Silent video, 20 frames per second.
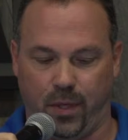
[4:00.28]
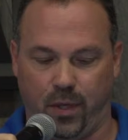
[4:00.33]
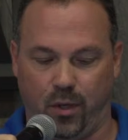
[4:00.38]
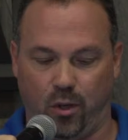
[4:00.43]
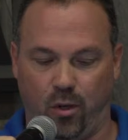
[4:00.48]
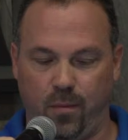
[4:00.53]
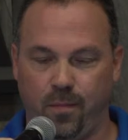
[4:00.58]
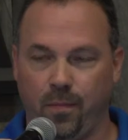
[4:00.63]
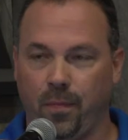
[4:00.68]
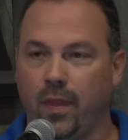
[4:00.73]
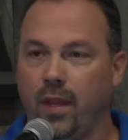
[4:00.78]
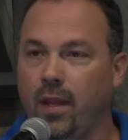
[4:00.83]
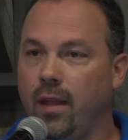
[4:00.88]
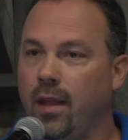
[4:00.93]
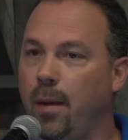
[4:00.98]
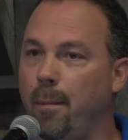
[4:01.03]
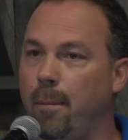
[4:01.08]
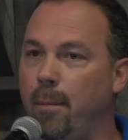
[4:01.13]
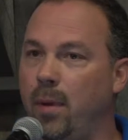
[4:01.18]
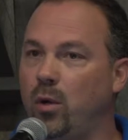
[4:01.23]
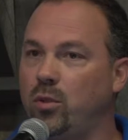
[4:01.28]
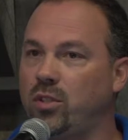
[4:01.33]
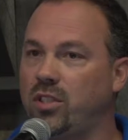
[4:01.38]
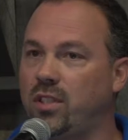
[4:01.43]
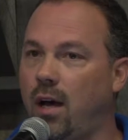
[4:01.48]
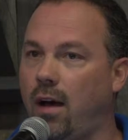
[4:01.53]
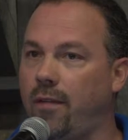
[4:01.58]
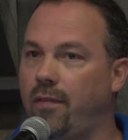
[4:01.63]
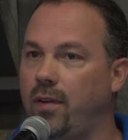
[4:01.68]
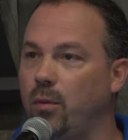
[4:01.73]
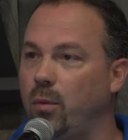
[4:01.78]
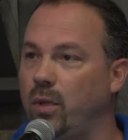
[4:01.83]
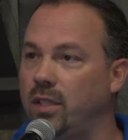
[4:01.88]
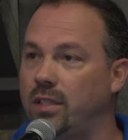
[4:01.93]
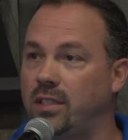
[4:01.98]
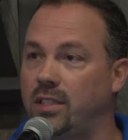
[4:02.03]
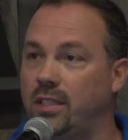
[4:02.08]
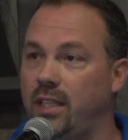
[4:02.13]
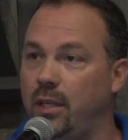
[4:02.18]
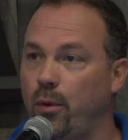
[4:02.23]
bill, most often
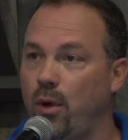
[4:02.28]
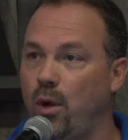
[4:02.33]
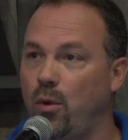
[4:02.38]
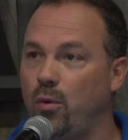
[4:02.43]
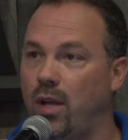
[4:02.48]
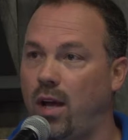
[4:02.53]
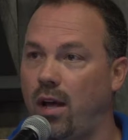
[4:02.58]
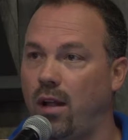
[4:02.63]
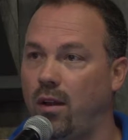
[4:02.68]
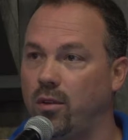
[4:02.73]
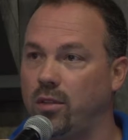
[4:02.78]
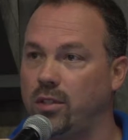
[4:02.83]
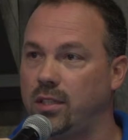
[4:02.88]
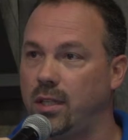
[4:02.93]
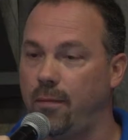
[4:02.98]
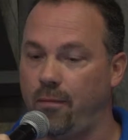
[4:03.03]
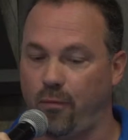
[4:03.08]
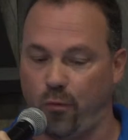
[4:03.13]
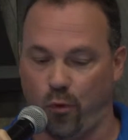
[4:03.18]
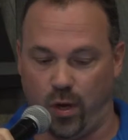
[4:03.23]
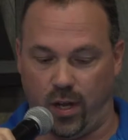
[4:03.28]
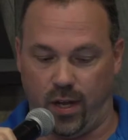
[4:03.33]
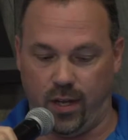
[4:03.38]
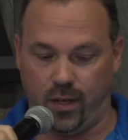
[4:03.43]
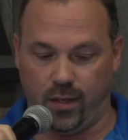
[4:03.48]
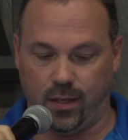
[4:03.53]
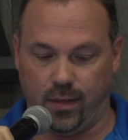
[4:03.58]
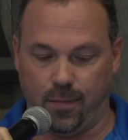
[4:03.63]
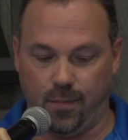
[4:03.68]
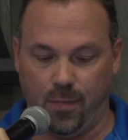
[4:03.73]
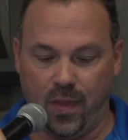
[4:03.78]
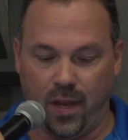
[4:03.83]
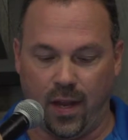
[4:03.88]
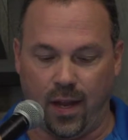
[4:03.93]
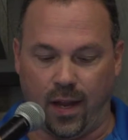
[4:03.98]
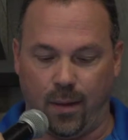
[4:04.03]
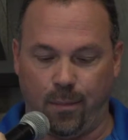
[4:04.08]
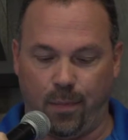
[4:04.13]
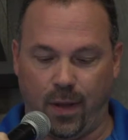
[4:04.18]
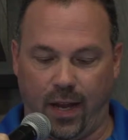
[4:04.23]
with $0 up front,
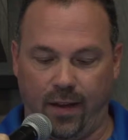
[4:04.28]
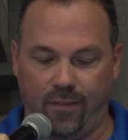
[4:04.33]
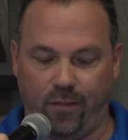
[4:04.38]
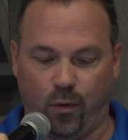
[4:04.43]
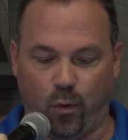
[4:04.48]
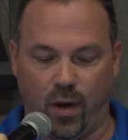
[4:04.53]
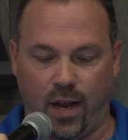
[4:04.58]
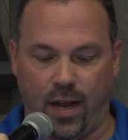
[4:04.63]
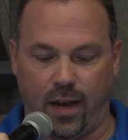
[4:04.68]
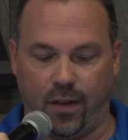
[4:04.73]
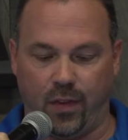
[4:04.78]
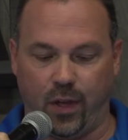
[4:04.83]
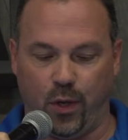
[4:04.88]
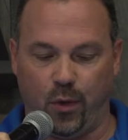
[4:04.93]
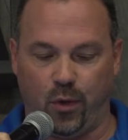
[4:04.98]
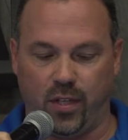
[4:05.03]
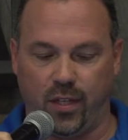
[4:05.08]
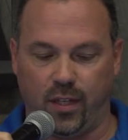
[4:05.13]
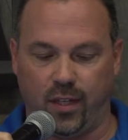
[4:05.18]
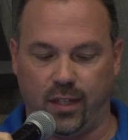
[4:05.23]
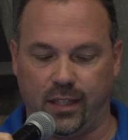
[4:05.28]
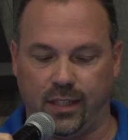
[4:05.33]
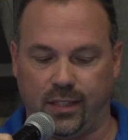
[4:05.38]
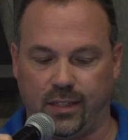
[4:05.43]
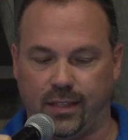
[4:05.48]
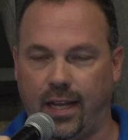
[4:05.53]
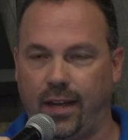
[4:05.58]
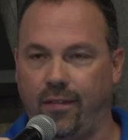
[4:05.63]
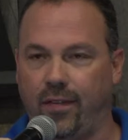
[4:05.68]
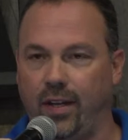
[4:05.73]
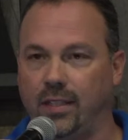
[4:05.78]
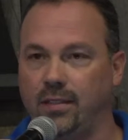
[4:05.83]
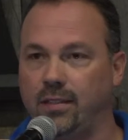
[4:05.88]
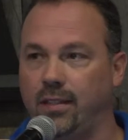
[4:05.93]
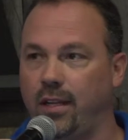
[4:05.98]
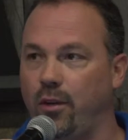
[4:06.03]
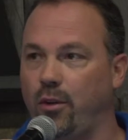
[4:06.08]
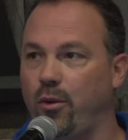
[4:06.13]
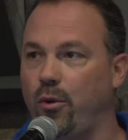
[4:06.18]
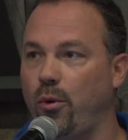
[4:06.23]
and paid for out of the utility savings
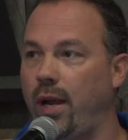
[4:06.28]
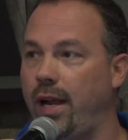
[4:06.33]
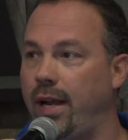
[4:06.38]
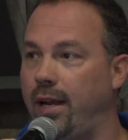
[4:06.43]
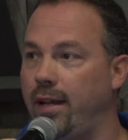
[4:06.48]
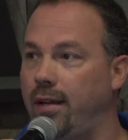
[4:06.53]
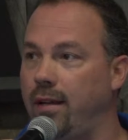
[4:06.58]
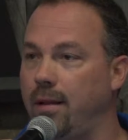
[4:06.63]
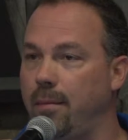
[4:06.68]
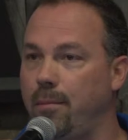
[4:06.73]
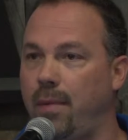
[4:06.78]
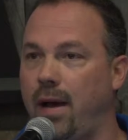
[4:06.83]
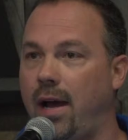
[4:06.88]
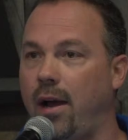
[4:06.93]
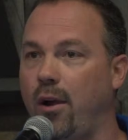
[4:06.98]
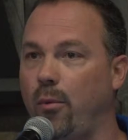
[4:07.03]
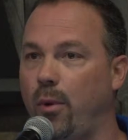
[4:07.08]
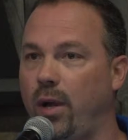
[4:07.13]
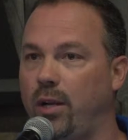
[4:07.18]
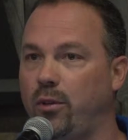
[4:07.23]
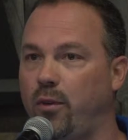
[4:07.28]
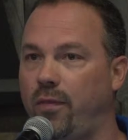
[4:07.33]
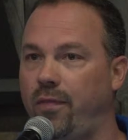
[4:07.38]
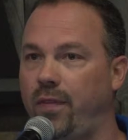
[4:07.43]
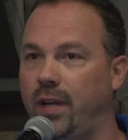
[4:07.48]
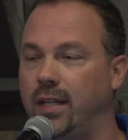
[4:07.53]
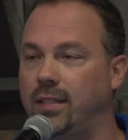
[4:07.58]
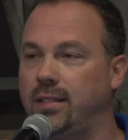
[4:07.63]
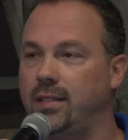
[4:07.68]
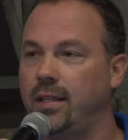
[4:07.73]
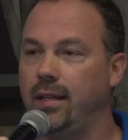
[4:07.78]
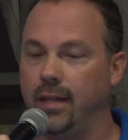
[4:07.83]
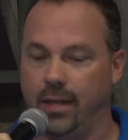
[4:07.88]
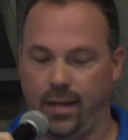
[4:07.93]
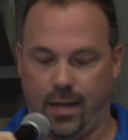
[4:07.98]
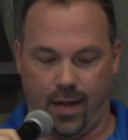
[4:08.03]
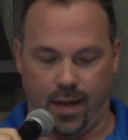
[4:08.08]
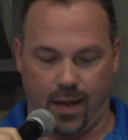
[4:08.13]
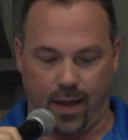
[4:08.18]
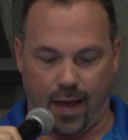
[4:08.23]
that are created by our retrofits.
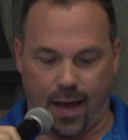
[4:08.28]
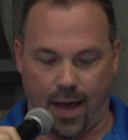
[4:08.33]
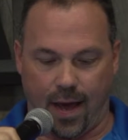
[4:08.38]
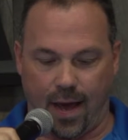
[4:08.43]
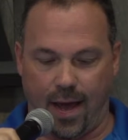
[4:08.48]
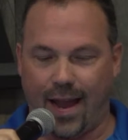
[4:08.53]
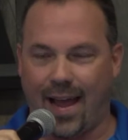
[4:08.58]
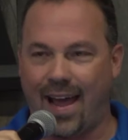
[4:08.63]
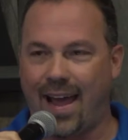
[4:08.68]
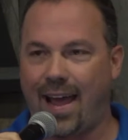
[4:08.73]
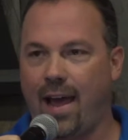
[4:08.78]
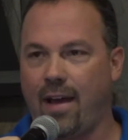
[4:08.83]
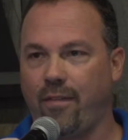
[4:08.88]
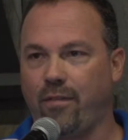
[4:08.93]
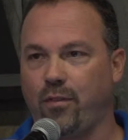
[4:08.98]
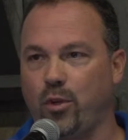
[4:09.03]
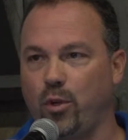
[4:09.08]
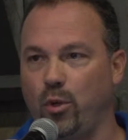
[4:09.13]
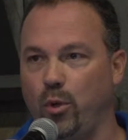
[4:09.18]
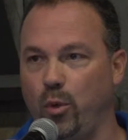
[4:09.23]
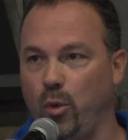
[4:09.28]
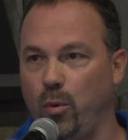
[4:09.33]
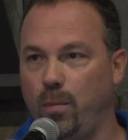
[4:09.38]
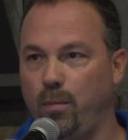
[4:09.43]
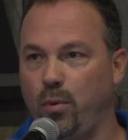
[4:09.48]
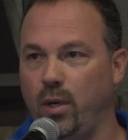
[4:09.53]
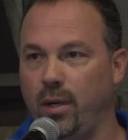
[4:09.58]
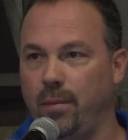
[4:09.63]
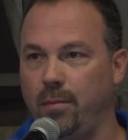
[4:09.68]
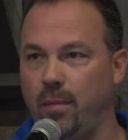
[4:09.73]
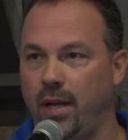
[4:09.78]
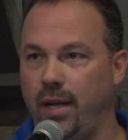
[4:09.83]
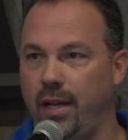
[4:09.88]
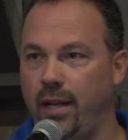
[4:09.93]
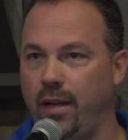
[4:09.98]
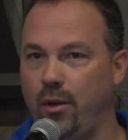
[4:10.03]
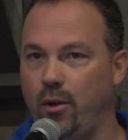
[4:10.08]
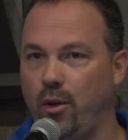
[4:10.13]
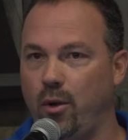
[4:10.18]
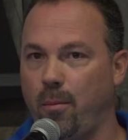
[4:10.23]
I have to put
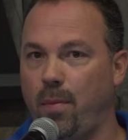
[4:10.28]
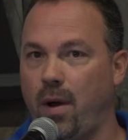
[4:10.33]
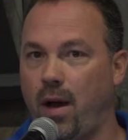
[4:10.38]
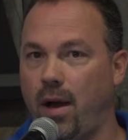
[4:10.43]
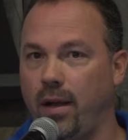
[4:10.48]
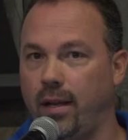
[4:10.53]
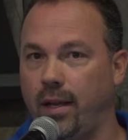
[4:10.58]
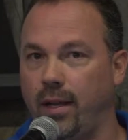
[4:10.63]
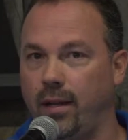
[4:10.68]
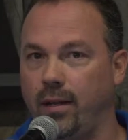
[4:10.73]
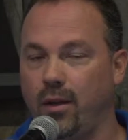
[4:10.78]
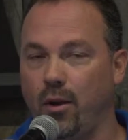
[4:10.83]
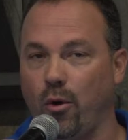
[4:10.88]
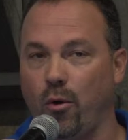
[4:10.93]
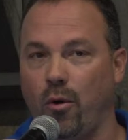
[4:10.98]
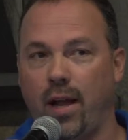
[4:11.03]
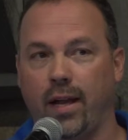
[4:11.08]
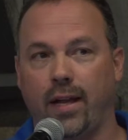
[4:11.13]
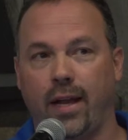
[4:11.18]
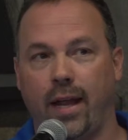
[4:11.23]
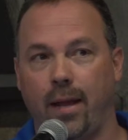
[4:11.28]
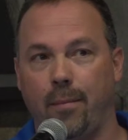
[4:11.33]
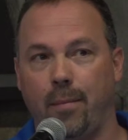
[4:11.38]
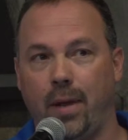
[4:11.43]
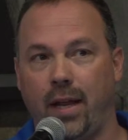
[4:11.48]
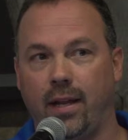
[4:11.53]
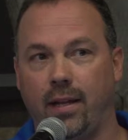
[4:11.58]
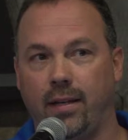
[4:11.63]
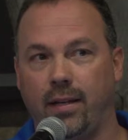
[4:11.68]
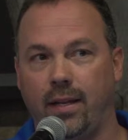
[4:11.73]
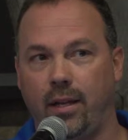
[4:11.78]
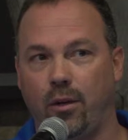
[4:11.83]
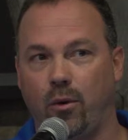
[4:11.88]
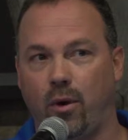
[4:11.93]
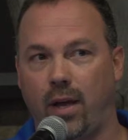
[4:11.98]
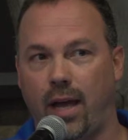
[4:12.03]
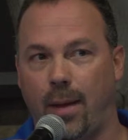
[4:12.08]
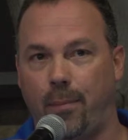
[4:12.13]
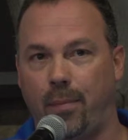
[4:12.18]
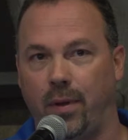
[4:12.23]
money in your pocket, or I can't make a
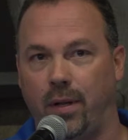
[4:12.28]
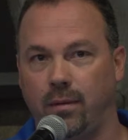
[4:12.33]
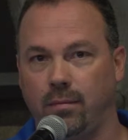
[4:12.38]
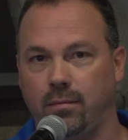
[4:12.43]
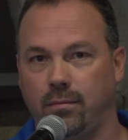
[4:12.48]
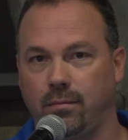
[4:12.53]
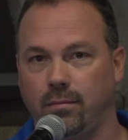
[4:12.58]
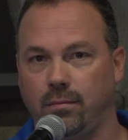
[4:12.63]
deal happen.